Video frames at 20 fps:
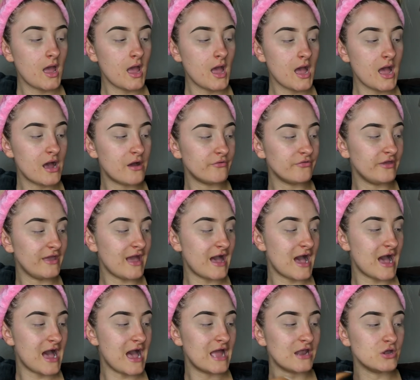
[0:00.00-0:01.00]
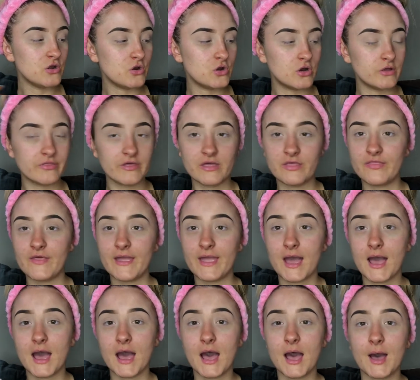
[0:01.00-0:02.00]
how they are. I know that they
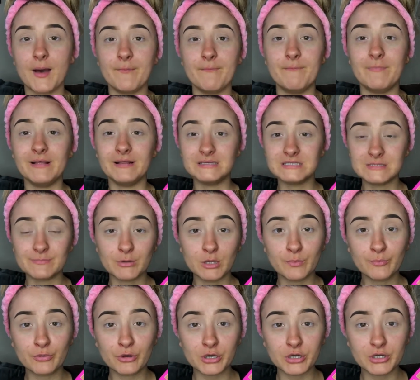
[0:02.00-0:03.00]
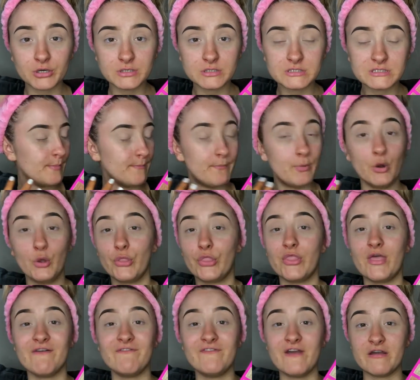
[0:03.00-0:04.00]
are buildable products, but
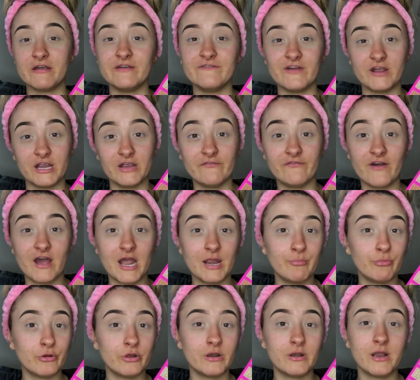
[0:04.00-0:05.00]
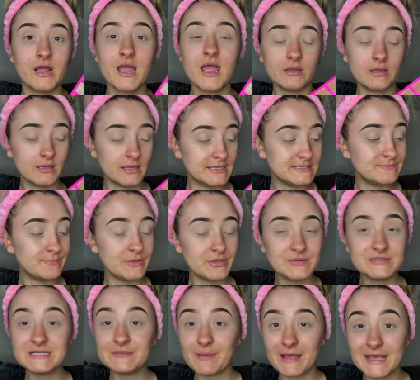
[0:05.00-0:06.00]
they're very, very vibrant. It's
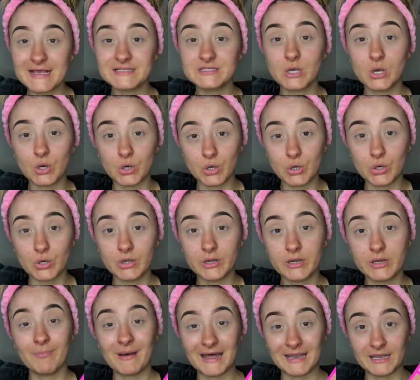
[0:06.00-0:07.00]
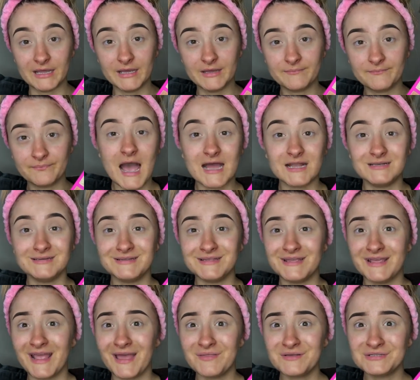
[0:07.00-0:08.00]
Beauty Bay's own palette, and
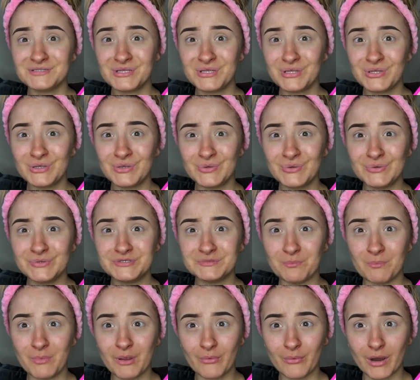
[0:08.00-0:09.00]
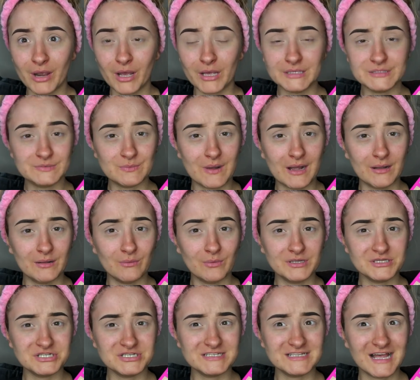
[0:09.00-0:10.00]
you get this huge mirror as well,
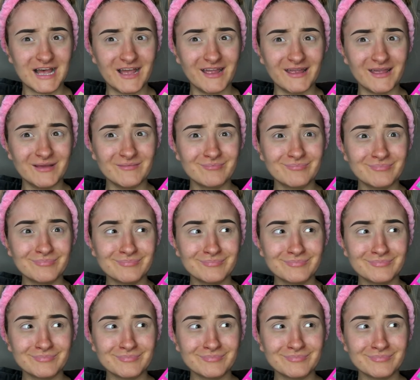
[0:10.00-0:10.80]
which is like